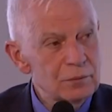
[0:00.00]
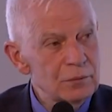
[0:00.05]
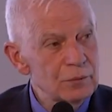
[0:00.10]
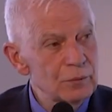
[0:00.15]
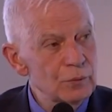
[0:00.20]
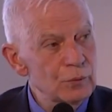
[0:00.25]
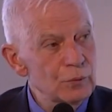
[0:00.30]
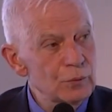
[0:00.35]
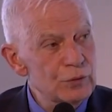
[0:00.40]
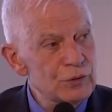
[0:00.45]

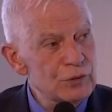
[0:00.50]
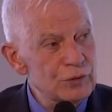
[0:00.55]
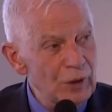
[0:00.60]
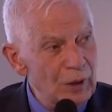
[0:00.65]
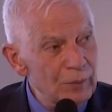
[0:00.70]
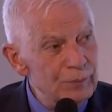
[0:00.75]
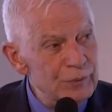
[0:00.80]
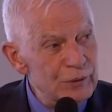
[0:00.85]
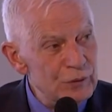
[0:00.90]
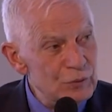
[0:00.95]
to
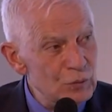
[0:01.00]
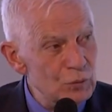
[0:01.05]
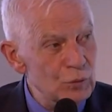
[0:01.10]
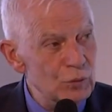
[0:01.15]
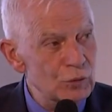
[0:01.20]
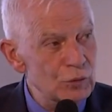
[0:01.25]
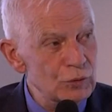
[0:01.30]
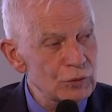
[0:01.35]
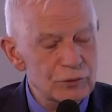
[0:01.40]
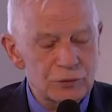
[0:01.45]
stop this
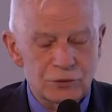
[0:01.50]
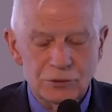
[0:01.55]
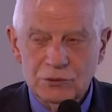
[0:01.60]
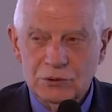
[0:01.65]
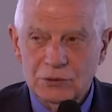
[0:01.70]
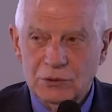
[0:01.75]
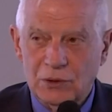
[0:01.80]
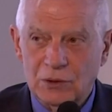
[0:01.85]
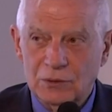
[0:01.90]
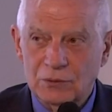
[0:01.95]
war
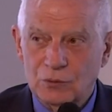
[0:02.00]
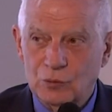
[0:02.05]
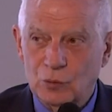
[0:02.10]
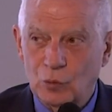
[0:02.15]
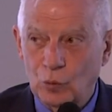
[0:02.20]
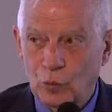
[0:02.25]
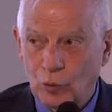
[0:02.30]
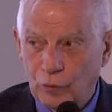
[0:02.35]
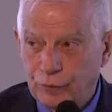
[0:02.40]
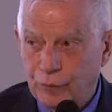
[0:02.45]
and to
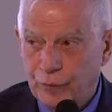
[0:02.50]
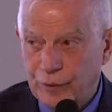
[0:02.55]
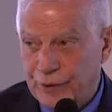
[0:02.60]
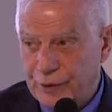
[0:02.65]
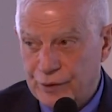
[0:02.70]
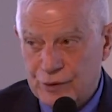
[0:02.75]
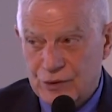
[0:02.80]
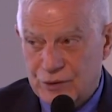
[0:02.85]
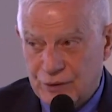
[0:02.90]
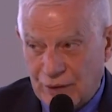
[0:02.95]
look for
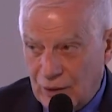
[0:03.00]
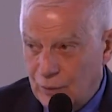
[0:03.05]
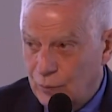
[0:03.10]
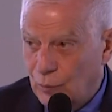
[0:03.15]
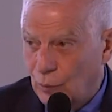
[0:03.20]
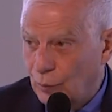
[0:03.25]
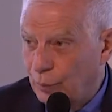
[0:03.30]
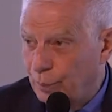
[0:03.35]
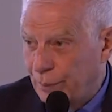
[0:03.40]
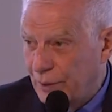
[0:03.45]
a
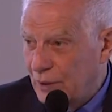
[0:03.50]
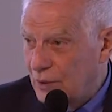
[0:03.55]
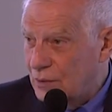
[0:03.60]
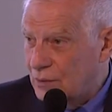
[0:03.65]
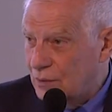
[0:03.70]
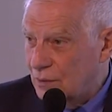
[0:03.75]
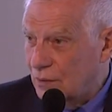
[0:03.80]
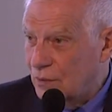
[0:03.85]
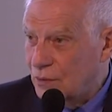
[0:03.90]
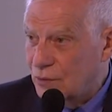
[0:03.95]
stable
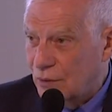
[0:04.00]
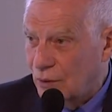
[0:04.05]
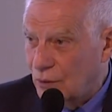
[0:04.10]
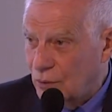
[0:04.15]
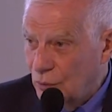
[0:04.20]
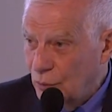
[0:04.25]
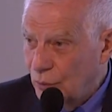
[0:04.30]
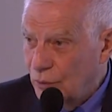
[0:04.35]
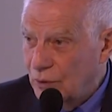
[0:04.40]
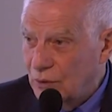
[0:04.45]
peace and
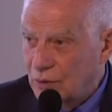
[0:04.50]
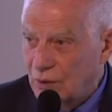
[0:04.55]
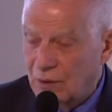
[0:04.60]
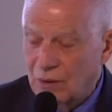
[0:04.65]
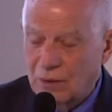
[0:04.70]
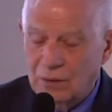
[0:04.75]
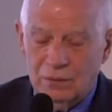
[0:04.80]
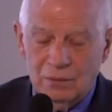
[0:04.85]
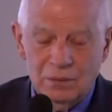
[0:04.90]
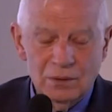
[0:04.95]

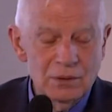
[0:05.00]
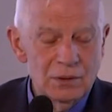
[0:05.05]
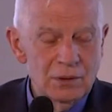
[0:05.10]
security